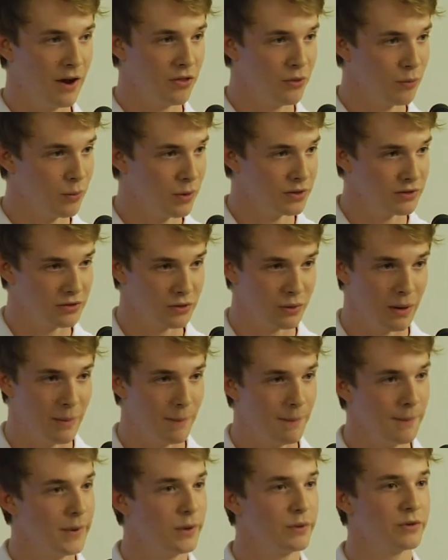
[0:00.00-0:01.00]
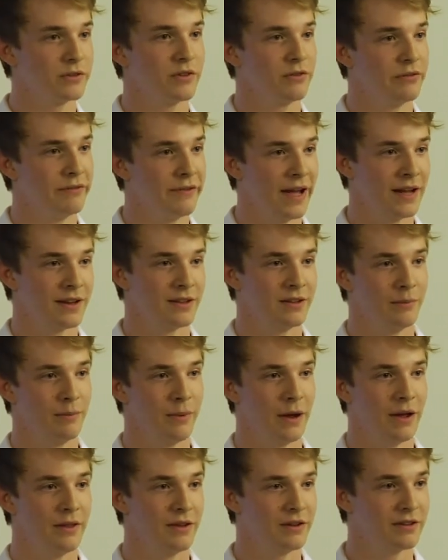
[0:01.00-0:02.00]
the ones who are most affected
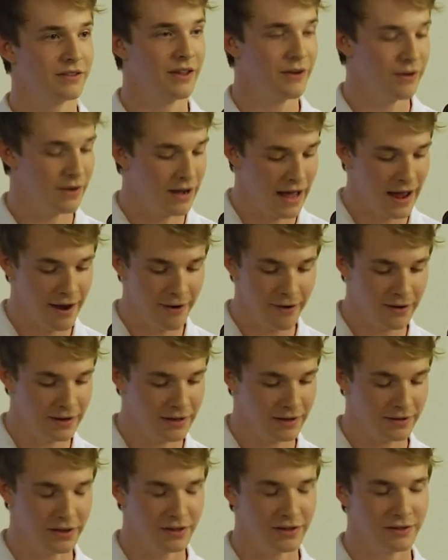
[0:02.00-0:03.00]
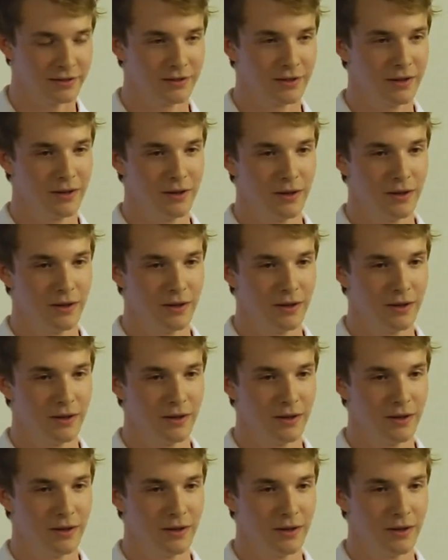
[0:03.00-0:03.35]
by this. They're inheriting this